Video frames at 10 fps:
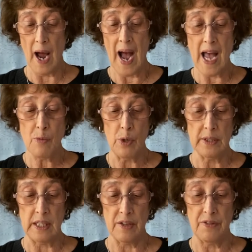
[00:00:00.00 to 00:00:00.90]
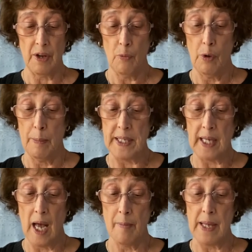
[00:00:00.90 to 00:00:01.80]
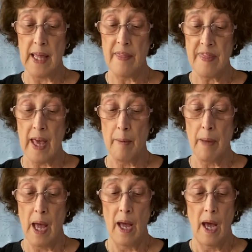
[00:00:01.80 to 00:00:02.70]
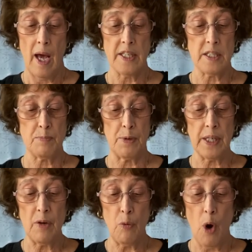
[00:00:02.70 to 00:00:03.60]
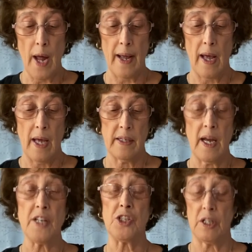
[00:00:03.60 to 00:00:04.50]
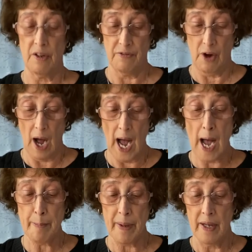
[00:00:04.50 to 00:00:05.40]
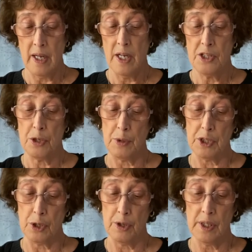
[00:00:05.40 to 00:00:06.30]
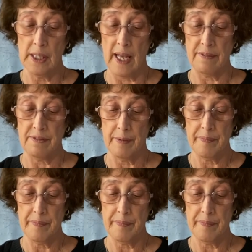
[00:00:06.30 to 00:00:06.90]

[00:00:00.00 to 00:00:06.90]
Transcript: I will give will become in them a spring of water gushing up to eternal life.